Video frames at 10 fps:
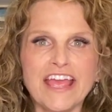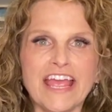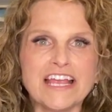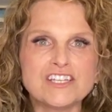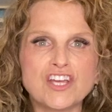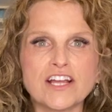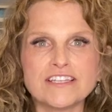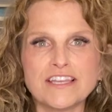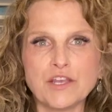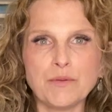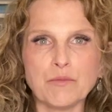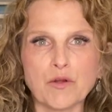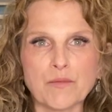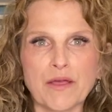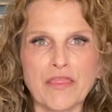and talked a little bit
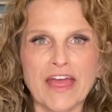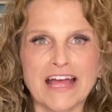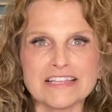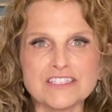more about that.